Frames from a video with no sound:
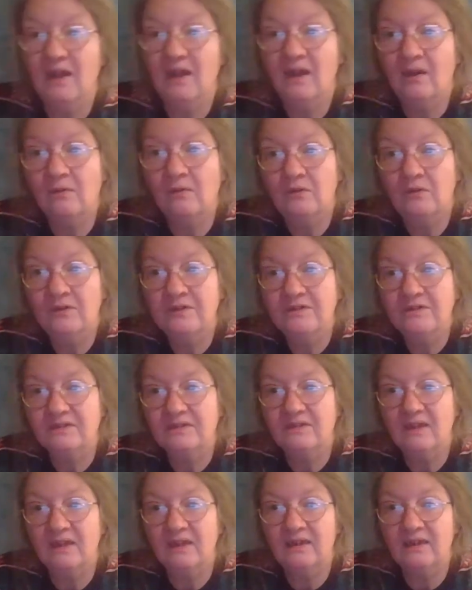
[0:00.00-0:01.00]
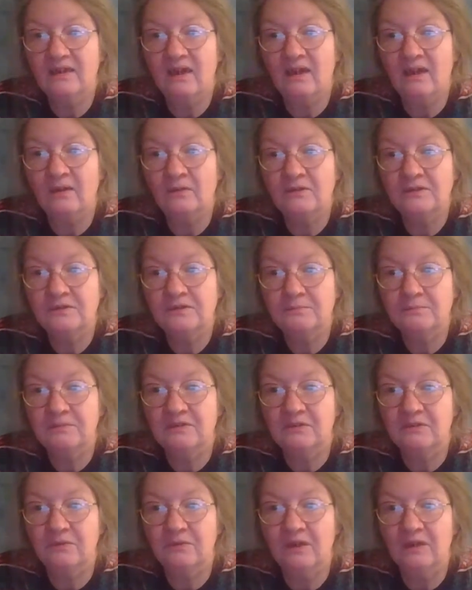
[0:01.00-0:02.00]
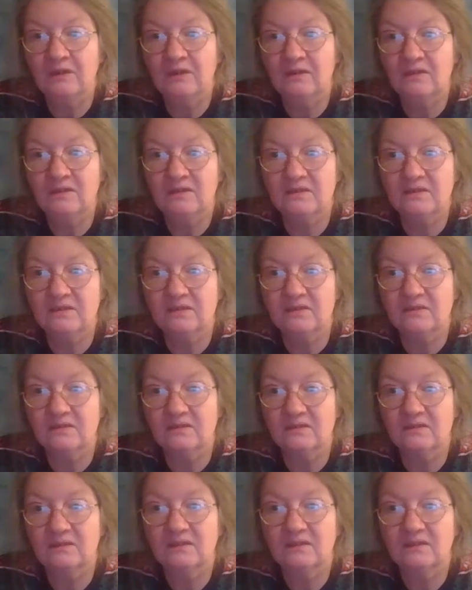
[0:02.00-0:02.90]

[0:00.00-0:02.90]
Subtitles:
hours, 8 hours between us.